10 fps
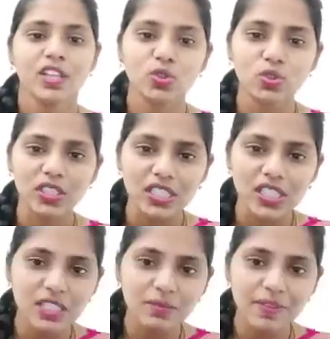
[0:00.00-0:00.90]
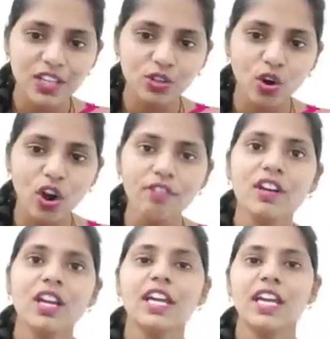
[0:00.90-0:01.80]
So this is the meaning
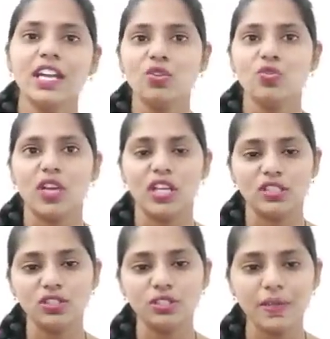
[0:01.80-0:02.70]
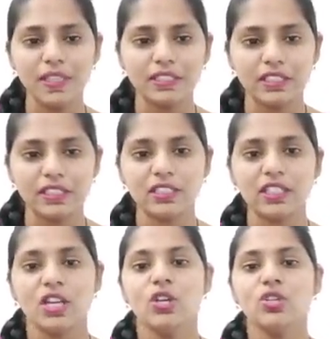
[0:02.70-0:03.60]
of invasive
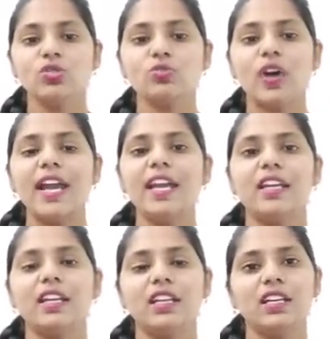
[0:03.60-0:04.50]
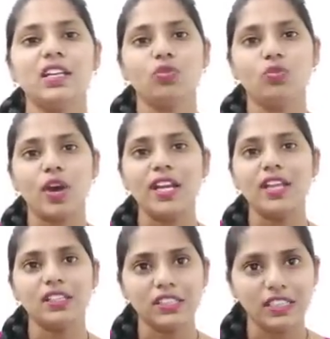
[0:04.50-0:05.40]
species. So why
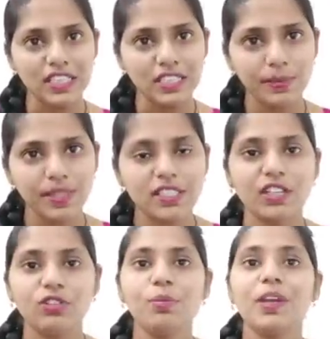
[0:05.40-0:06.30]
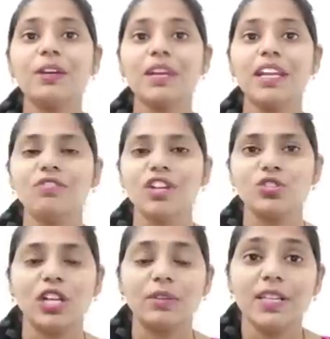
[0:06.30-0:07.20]
why these species they will become
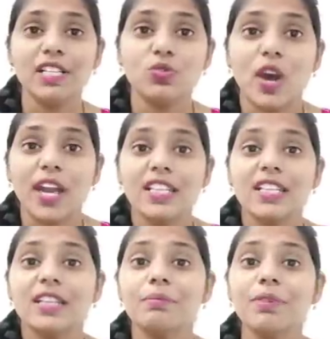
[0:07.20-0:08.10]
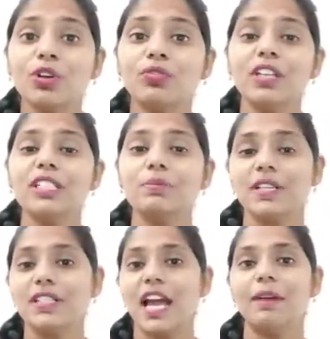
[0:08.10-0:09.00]
invasive that means why the number of these
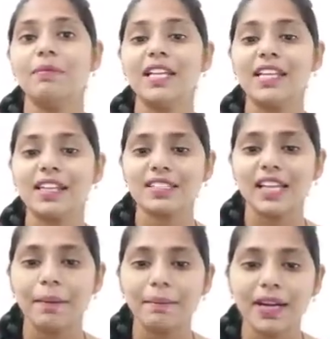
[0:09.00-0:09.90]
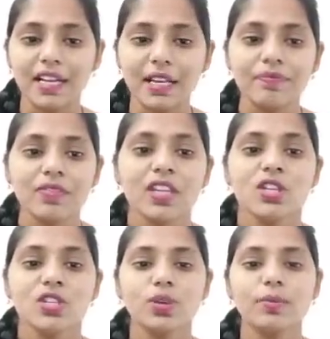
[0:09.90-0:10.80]
species had been increased rapidly
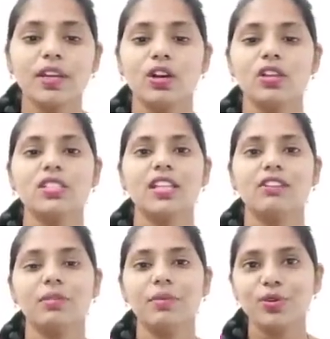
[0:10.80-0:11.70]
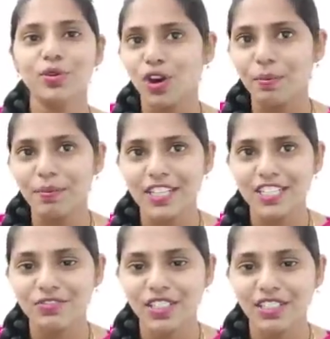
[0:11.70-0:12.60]
so because there will be no
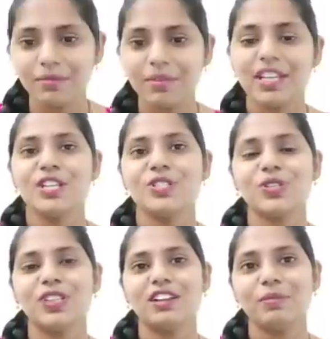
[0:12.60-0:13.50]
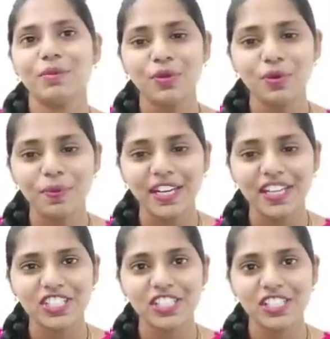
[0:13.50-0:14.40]
competition for them so there will be no
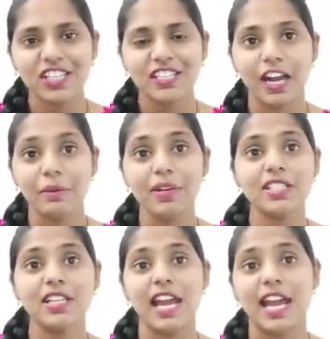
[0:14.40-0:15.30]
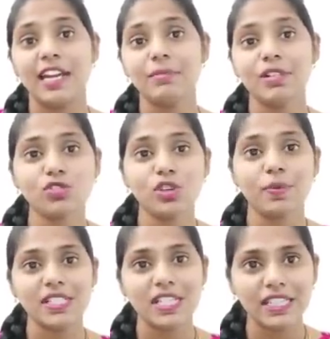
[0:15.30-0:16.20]
predation that means the animals which are
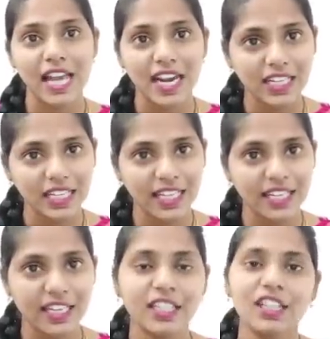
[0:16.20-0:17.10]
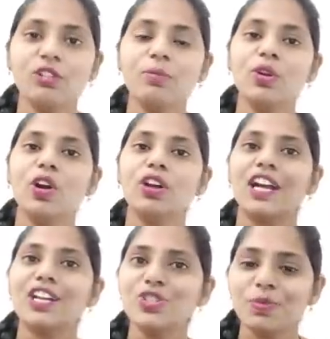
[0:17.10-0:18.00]
present in that area they will be
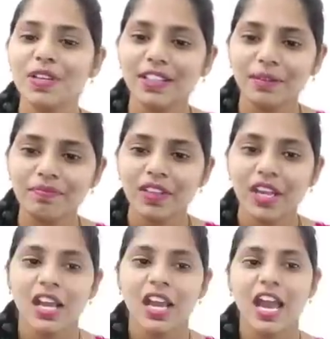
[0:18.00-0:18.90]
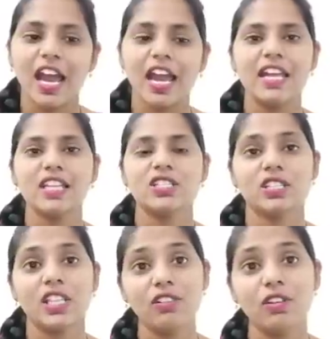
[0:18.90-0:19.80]
not consuming them and
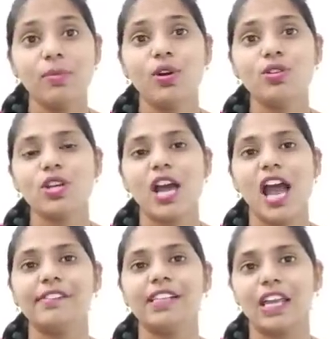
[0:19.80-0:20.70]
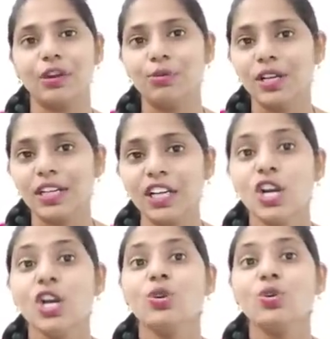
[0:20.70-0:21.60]
they will be also have the capability
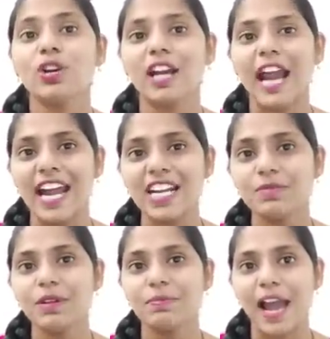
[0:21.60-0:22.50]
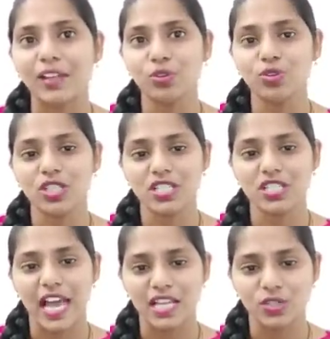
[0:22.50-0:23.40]
to transmit
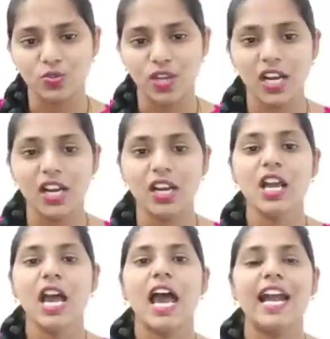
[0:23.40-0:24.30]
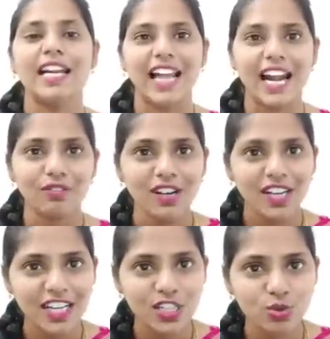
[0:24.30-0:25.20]
pathogens as well and that
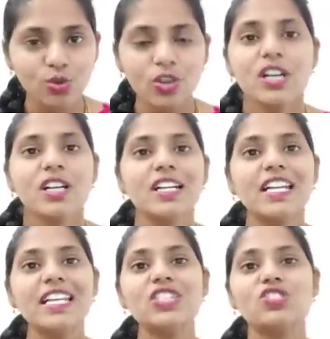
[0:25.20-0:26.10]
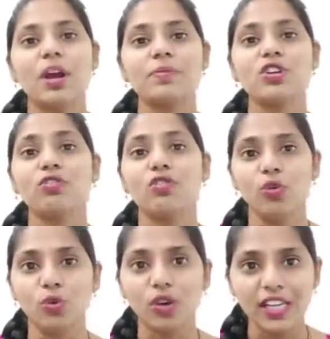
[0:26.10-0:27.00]
will leads to disruption of
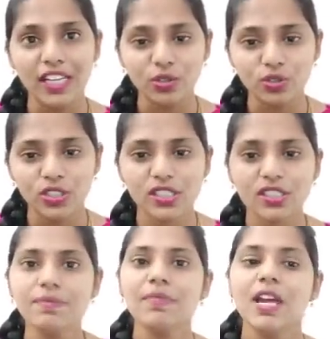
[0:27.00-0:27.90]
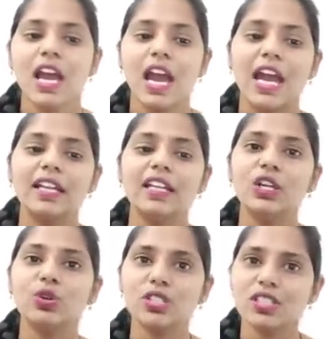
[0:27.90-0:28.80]
local ecosystem and
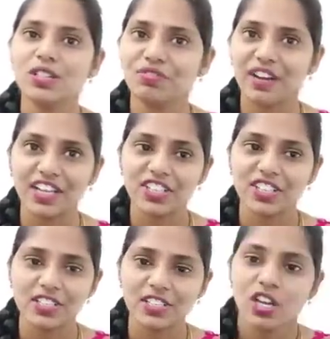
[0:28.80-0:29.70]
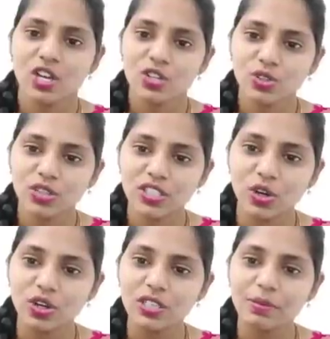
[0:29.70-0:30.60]
ecosystem functions so these
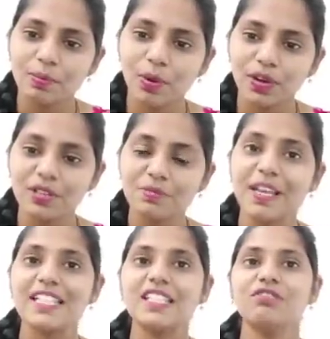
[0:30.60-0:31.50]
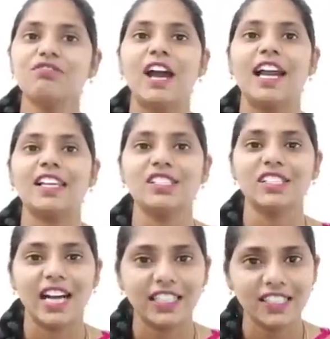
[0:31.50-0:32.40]
are some important basic facts
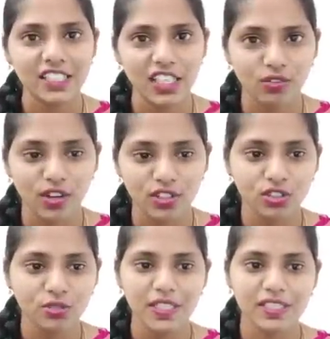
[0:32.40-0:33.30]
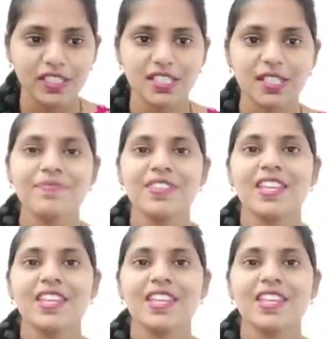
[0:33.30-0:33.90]
regarding this invasive species